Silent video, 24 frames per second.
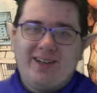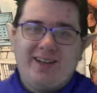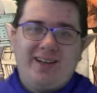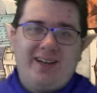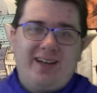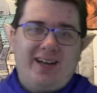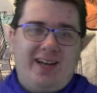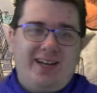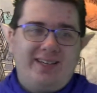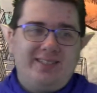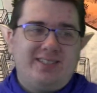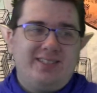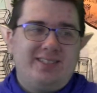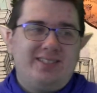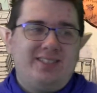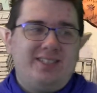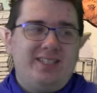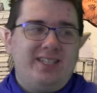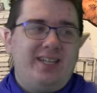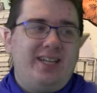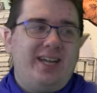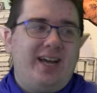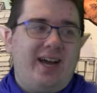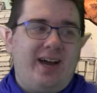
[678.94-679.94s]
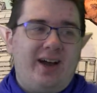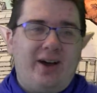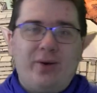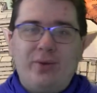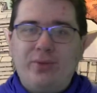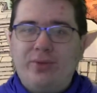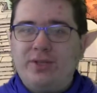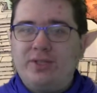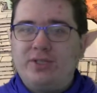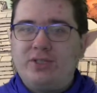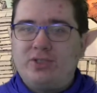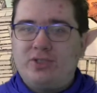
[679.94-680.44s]
and to see how
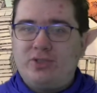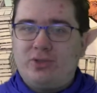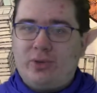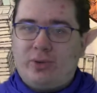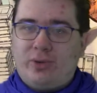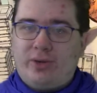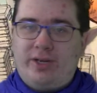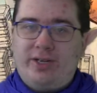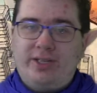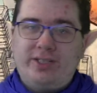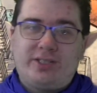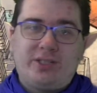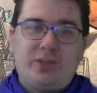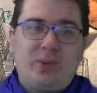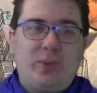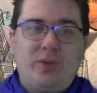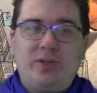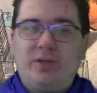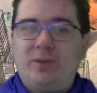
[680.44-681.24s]
this story is going